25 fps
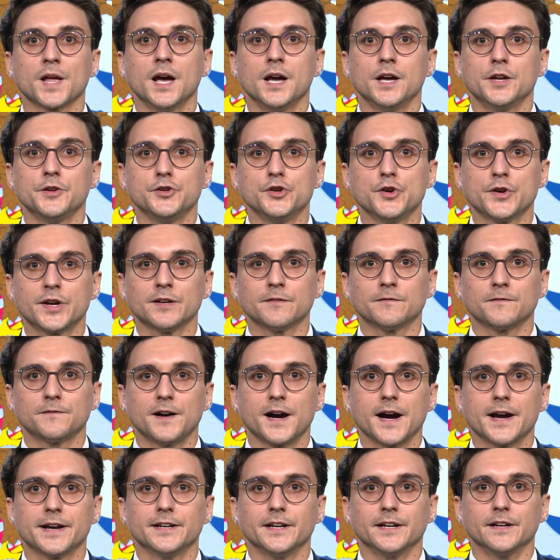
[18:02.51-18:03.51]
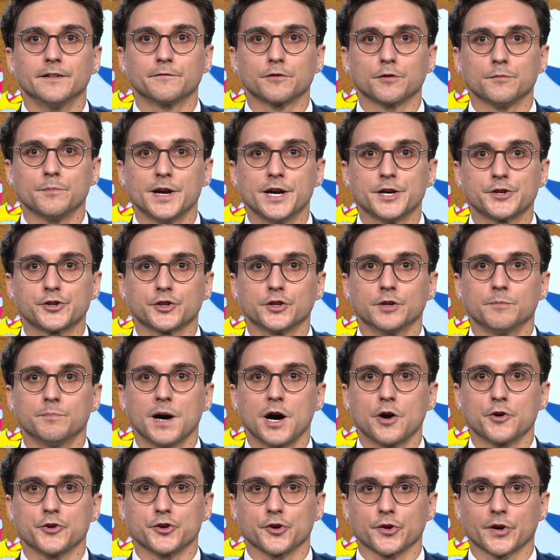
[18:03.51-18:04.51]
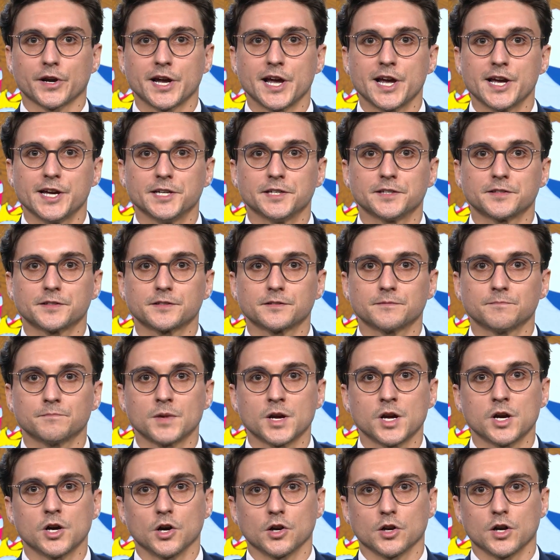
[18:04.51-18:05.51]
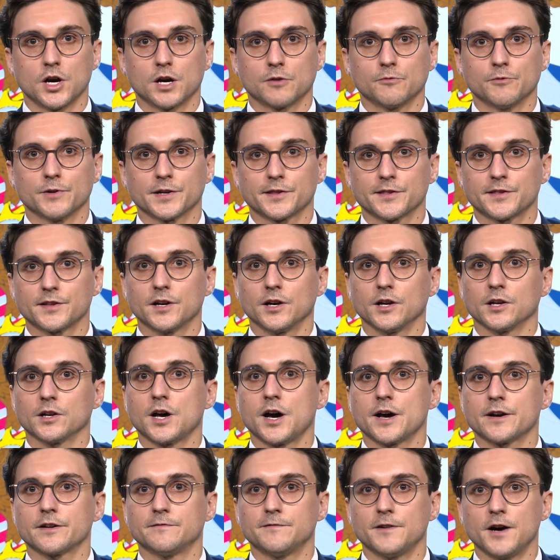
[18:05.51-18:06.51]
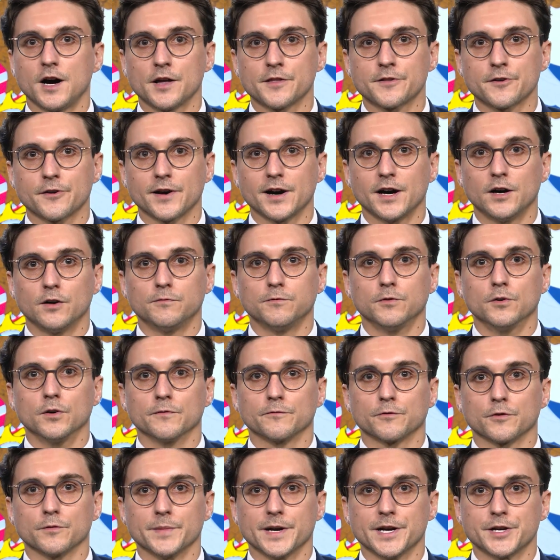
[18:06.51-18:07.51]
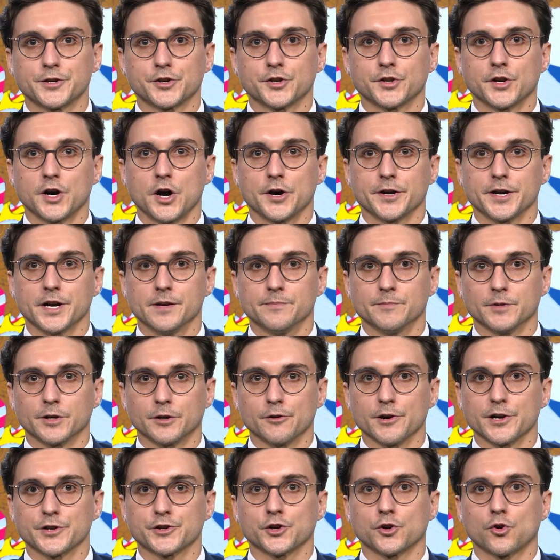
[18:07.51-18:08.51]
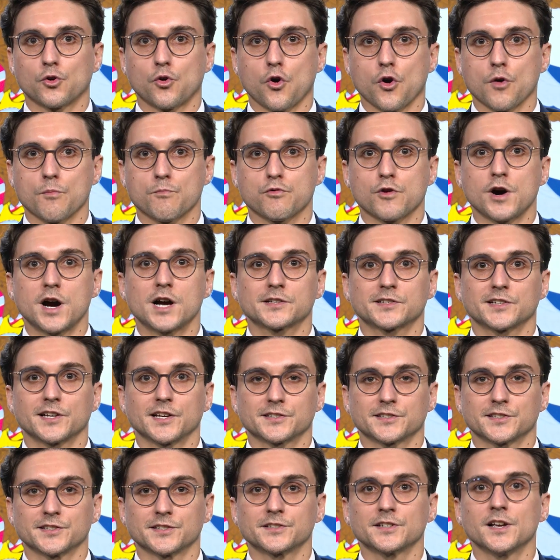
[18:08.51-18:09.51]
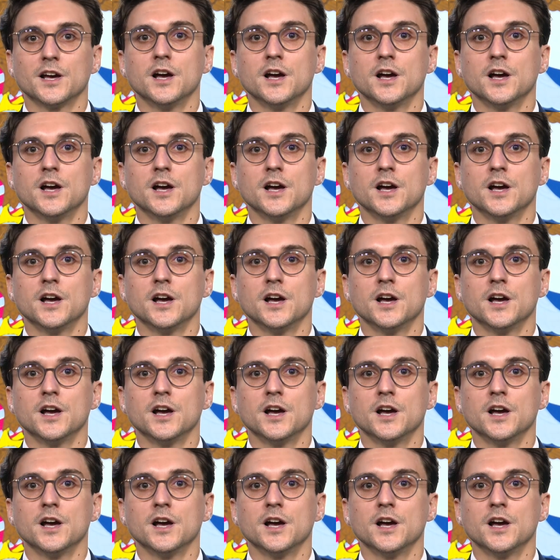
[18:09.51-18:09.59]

you can find information about your case, along with a lot of other helpful information on immigration court processes